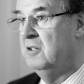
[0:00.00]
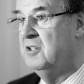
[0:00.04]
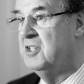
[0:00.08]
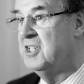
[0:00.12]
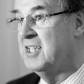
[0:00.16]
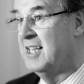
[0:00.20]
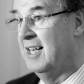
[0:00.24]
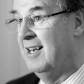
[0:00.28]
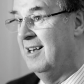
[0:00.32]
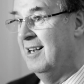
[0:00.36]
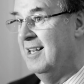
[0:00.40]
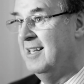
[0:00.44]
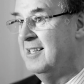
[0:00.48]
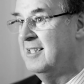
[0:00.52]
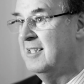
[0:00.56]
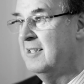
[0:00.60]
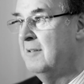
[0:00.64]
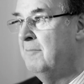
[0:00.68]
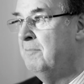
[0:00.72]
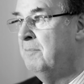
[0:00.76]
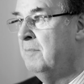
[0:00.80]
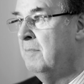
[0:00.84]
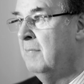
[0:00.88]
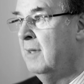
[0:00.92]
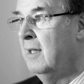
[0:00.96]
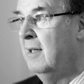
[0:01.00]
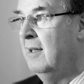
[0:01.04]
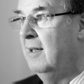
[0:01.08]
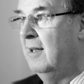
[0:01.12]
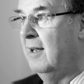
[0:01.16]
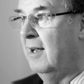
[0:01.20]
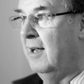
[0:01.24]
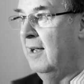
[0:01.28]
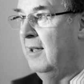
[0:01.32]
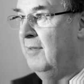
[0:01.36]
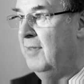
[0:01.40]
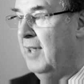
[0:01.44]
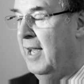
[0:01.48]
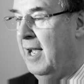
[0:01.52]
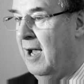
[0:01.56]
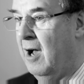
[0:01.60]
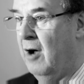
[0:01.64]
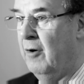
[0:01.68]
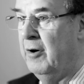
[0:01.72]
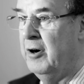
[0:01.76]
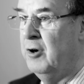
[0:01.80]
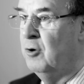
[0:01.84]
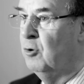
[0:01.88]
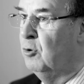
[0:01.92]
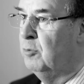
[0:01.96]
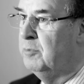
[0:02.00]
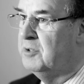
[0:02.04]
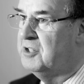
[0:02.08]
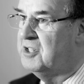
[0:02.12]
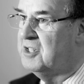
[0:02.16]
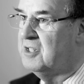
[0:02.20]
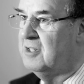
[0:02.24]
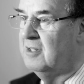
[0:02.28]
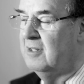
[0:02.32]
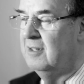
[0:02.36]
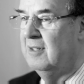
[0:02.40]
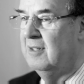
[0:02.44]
size. They are enormous.